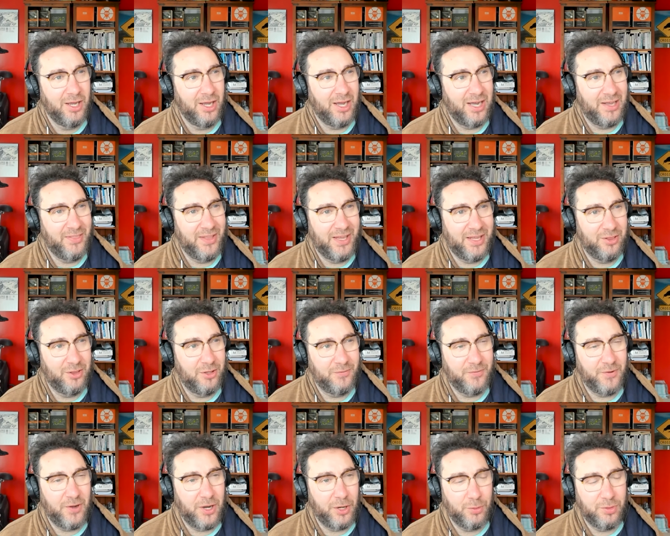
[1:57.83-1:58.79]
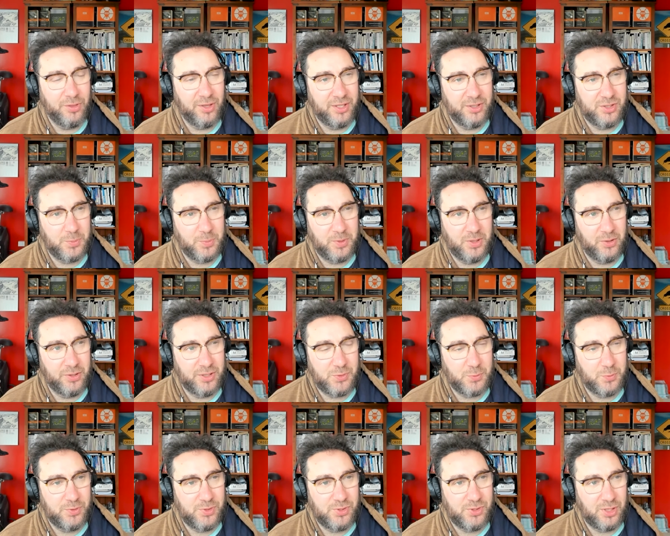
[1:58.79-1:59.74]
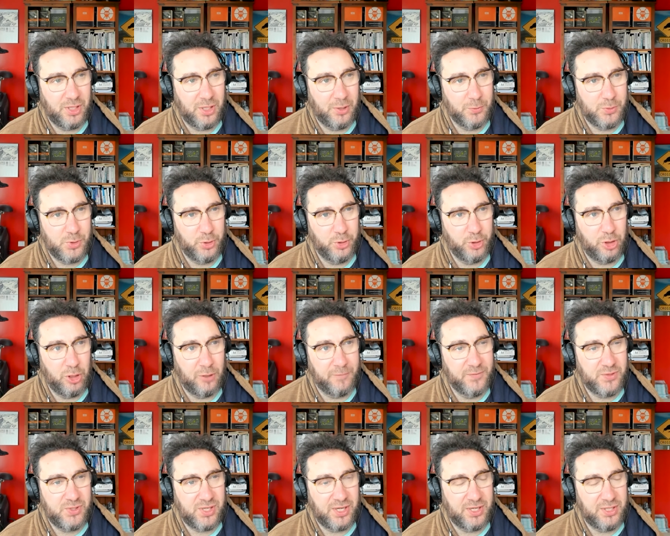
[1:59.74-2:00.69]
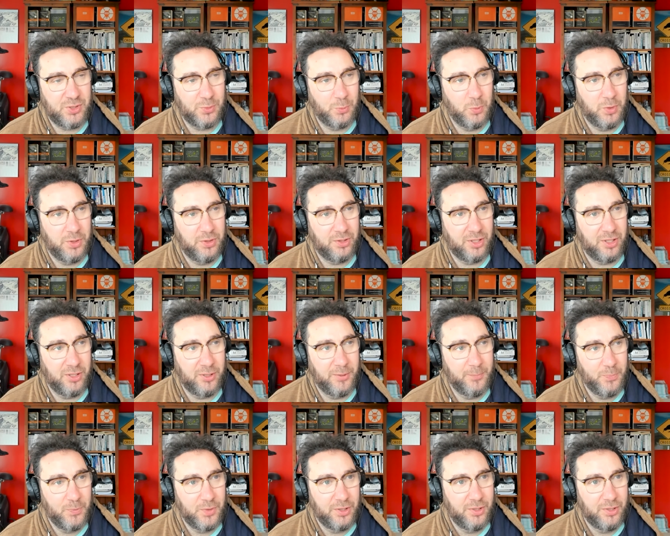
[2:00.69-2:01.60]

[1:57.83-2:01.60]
And then the final thing, to be honest, was I was on the conversation with a